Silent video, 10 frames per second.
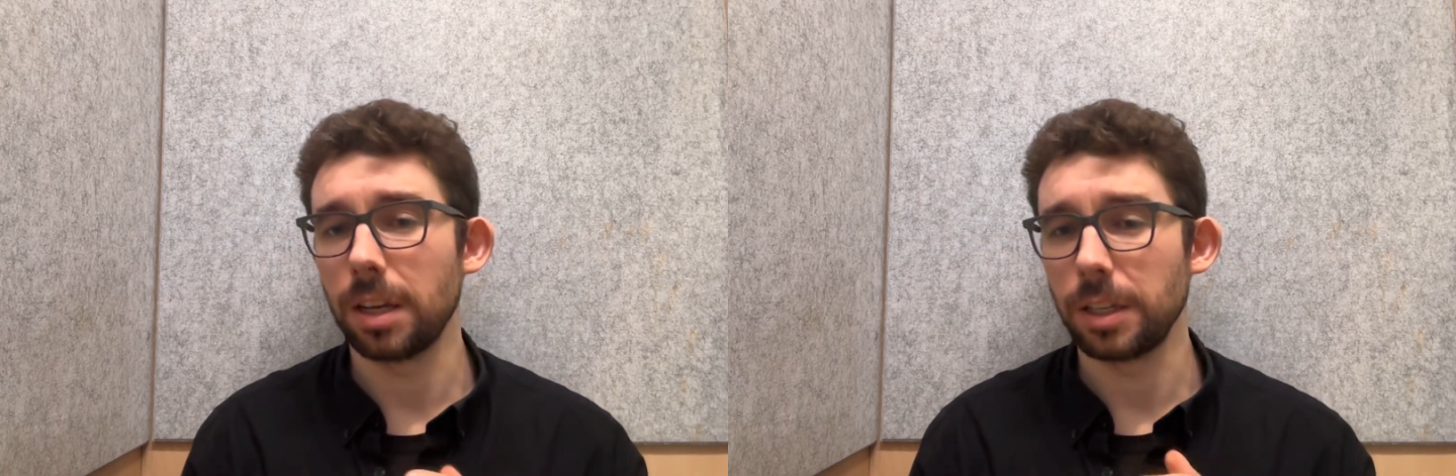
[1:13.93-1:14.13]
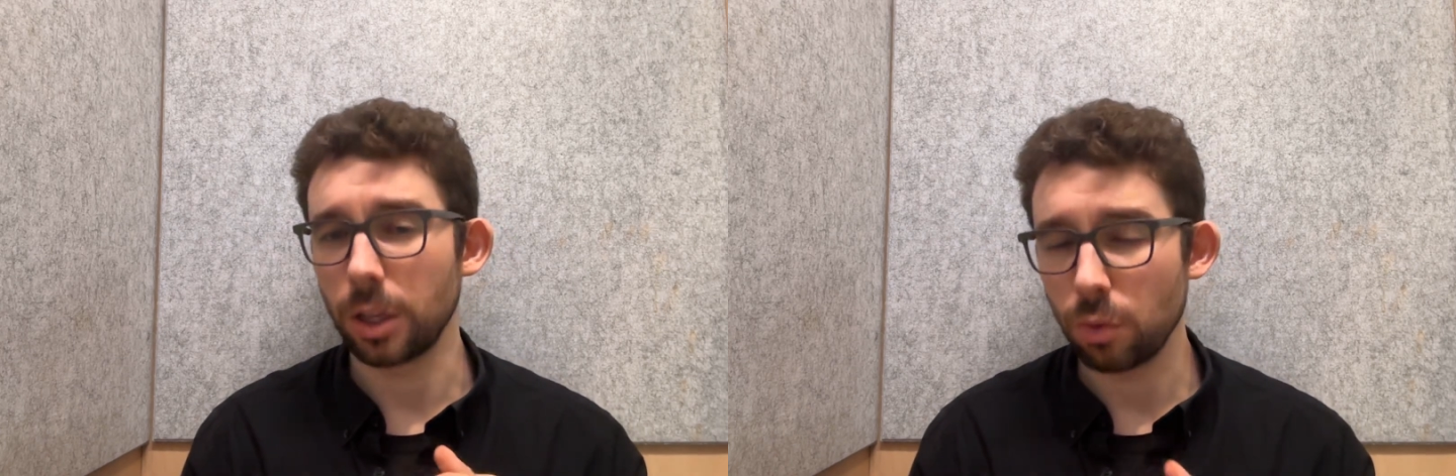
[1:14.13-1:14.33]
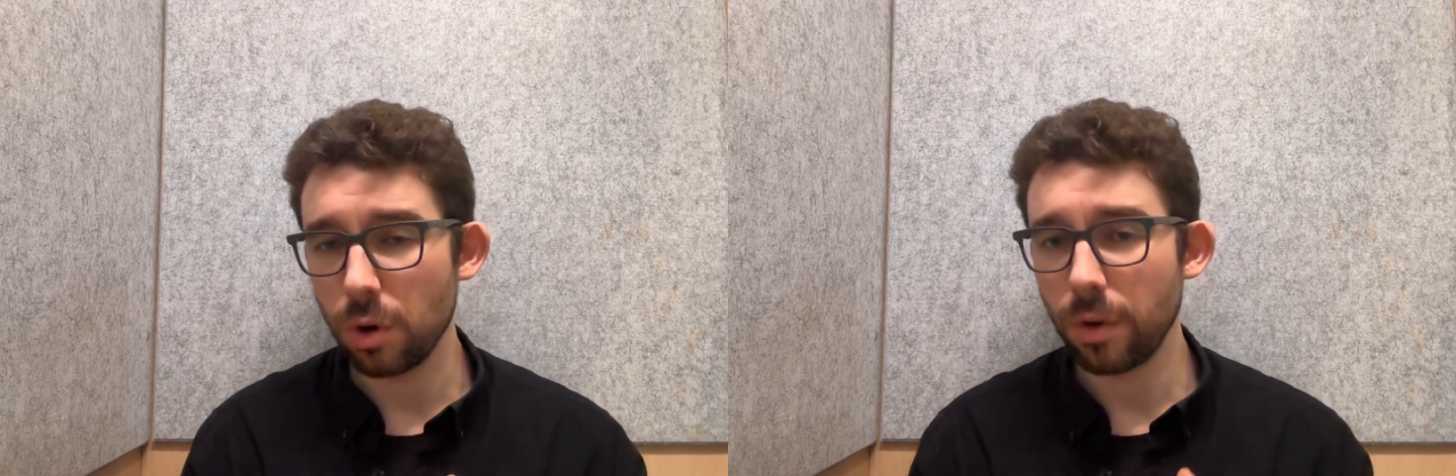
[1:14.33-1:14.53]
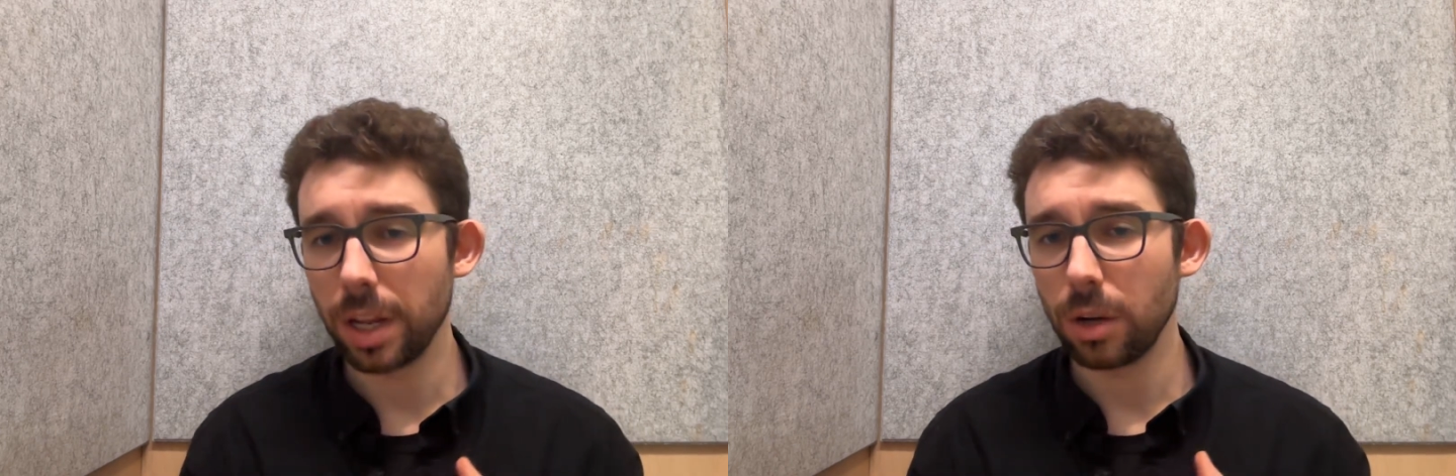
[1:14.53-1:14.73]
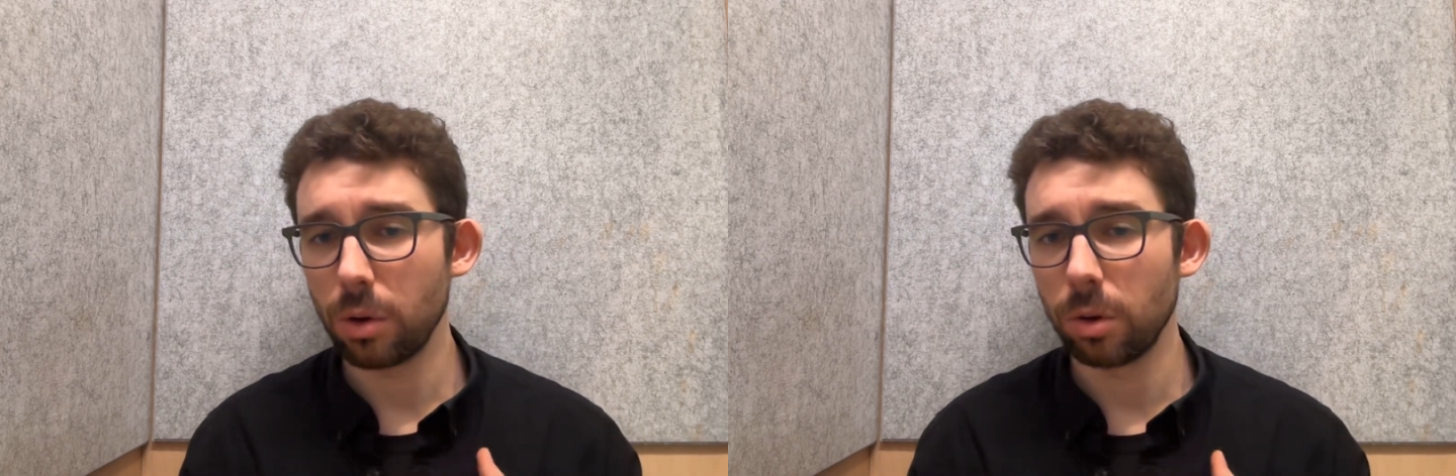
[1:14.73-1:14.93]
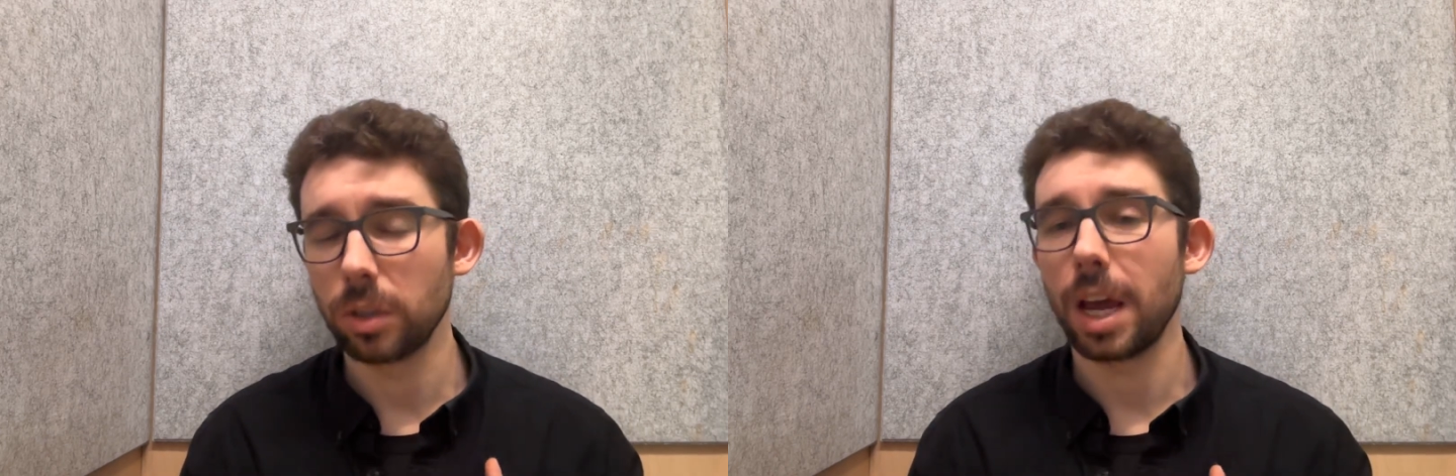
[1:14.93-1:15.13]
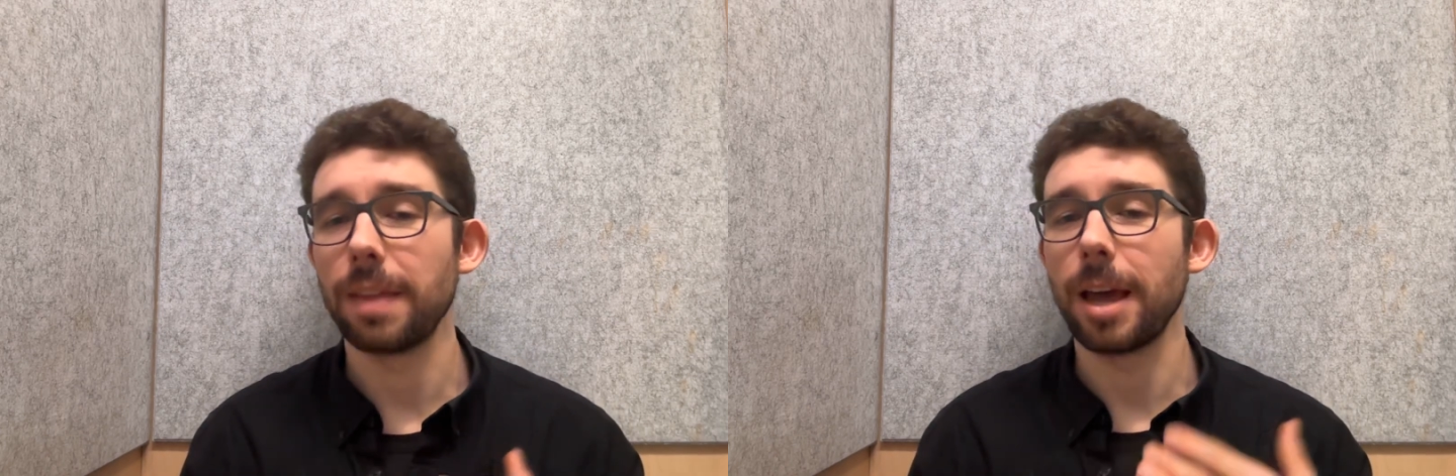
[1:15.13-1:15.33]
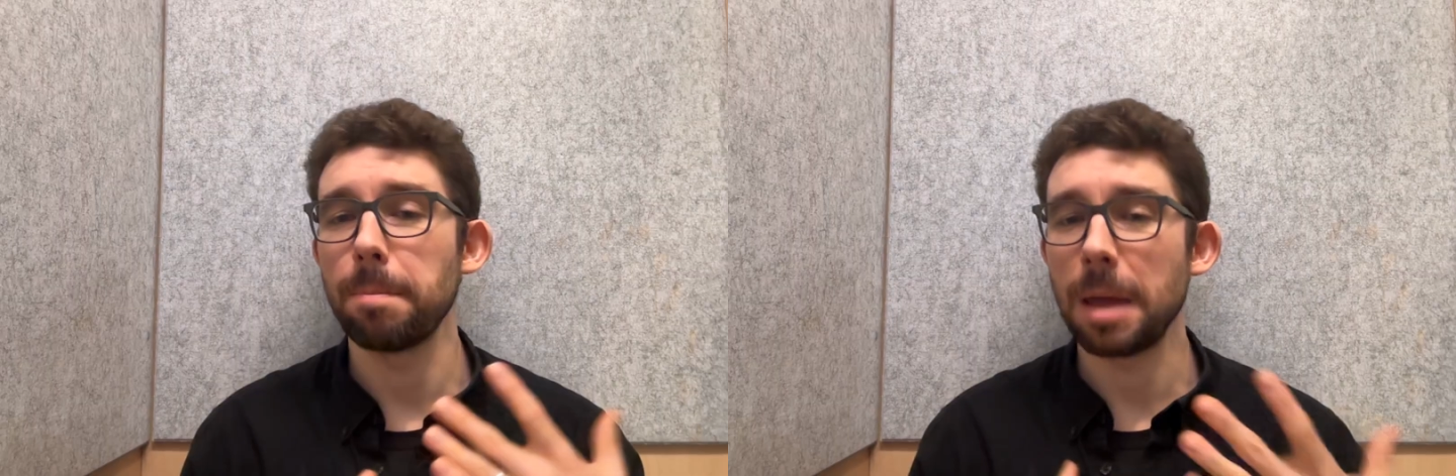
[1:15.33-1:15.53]
It's a 3-credit course,
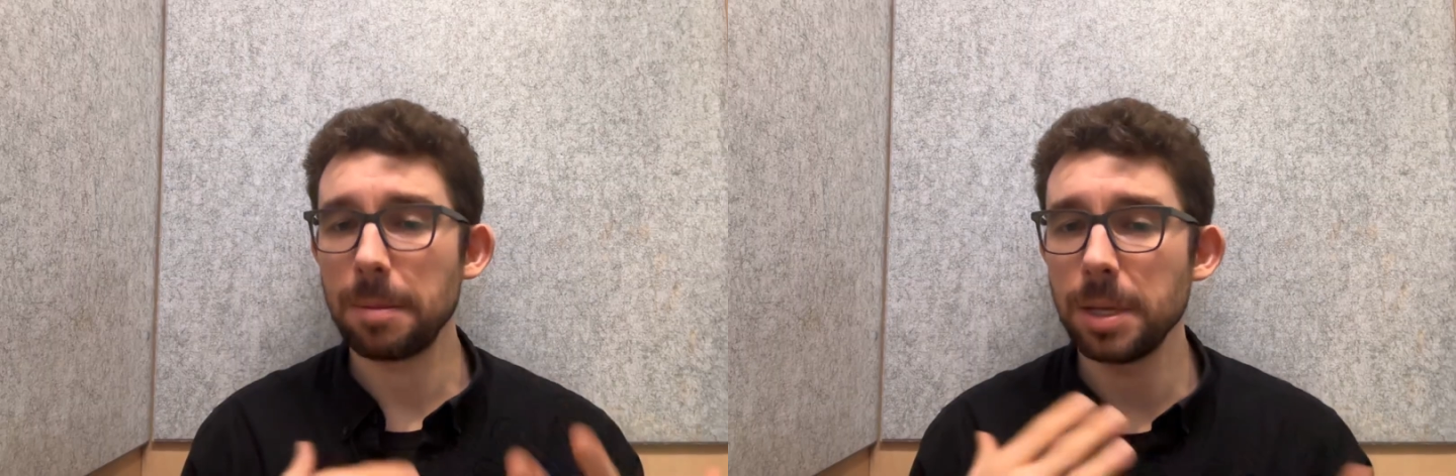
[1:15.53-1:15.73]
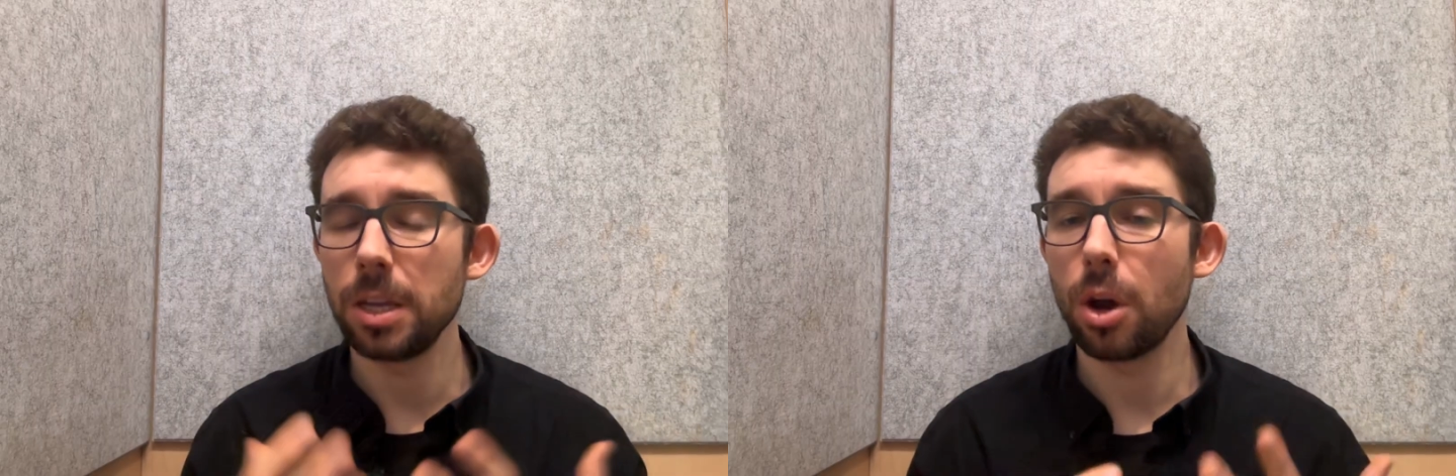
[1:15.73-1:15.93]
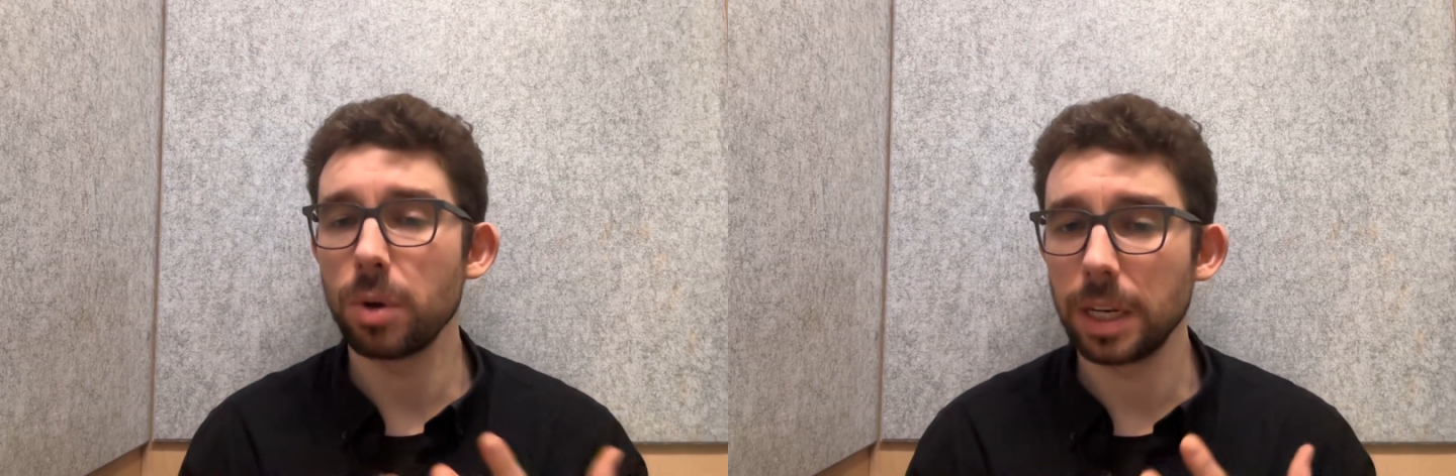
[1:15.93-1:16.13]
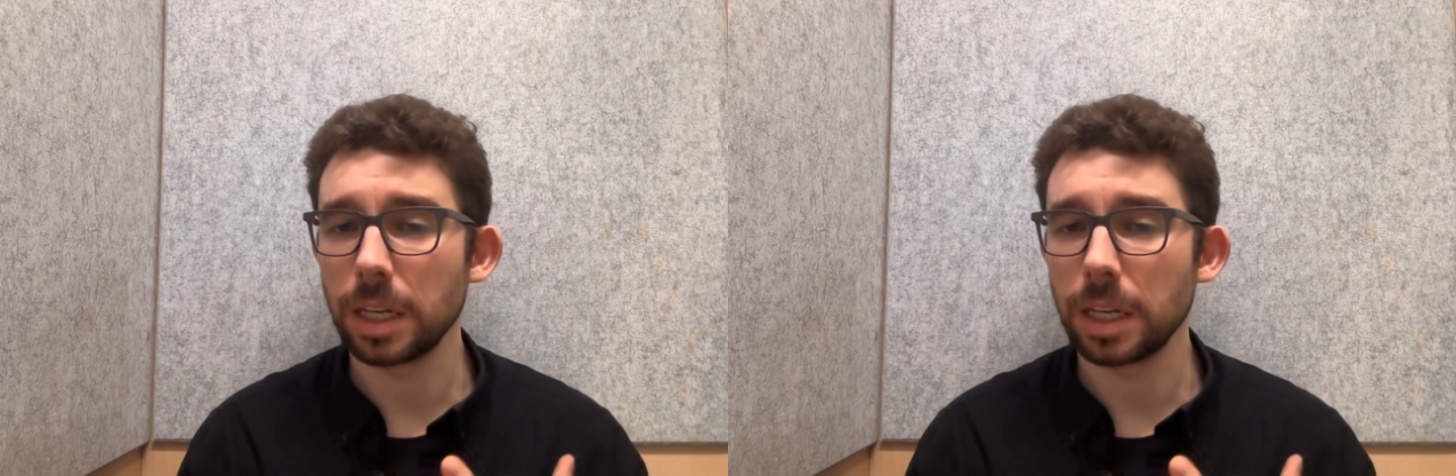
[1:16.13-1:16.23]
and that may be the only